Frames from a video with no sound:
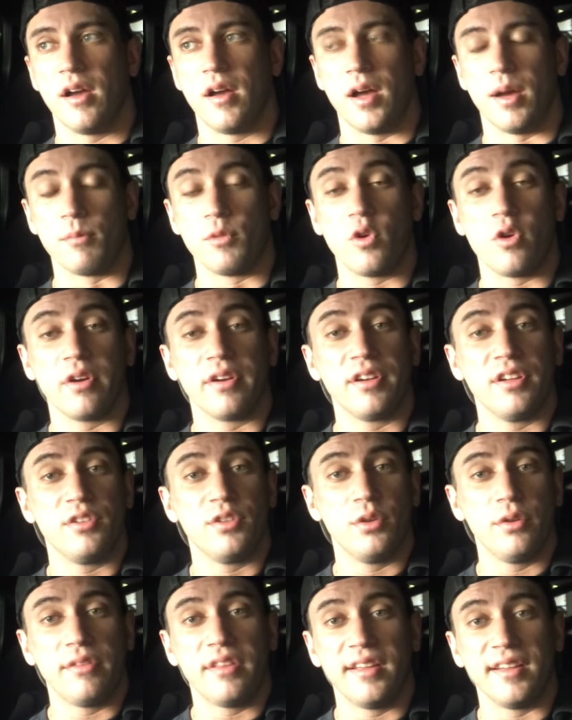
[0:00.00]
I'm going to
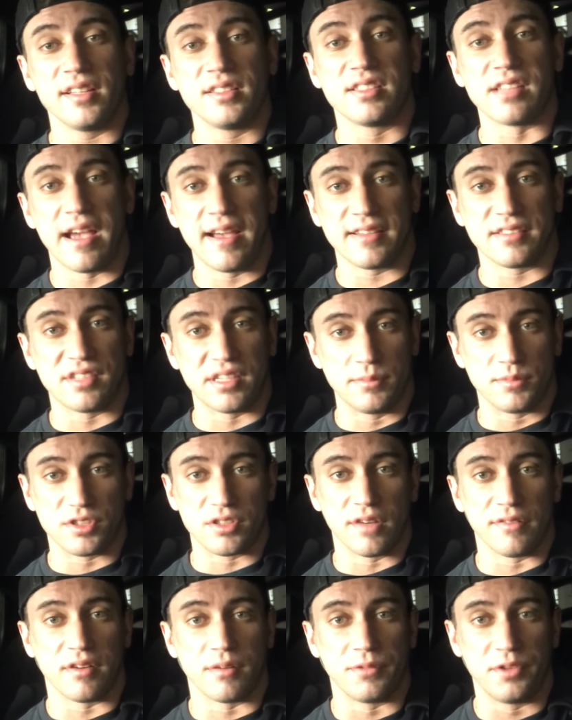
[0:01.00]
do the exact same
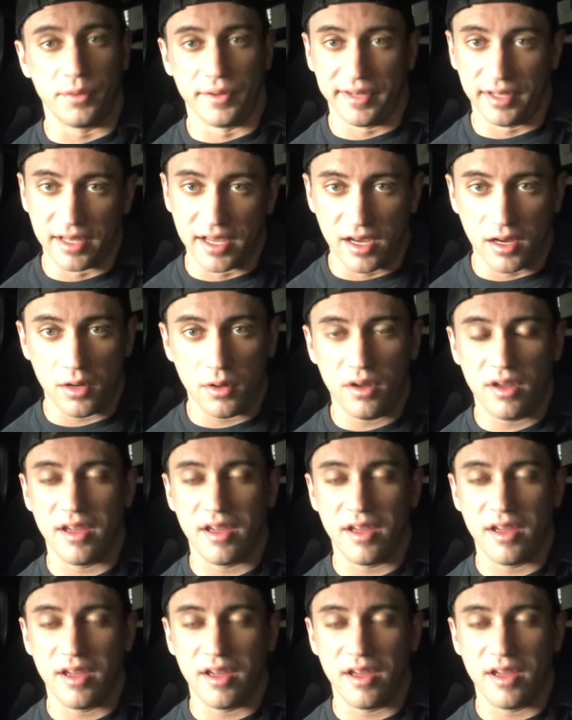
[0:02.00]
stuff I'm doing now.